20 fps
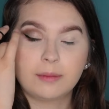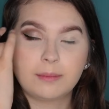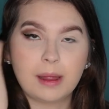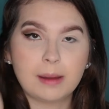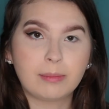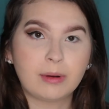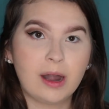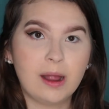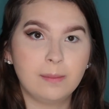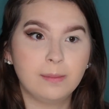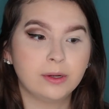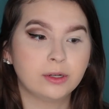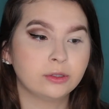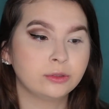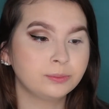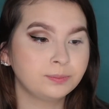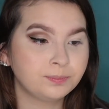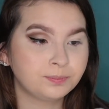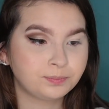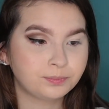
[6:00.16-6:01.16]
my brow bone,
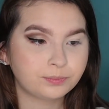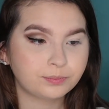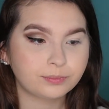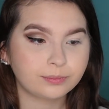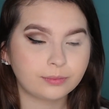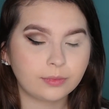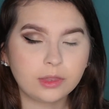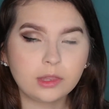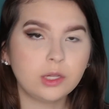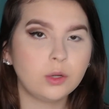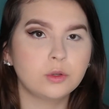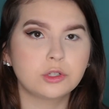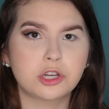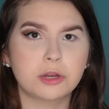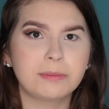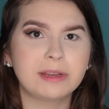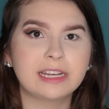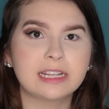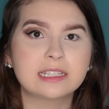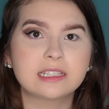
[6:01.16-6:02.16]
which I
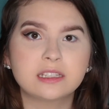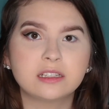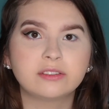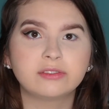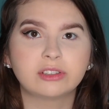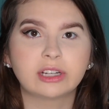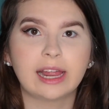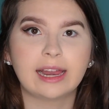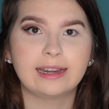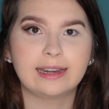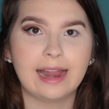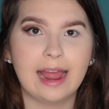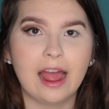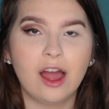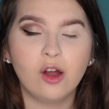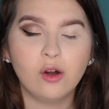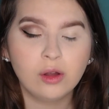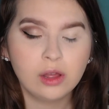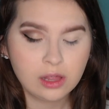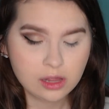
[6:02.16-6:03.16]
mean, I still forget
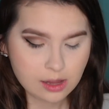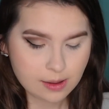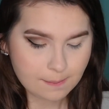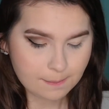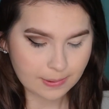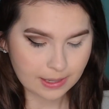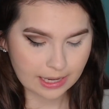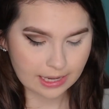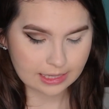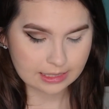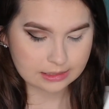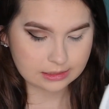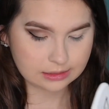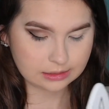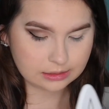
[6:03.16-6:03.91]
now, but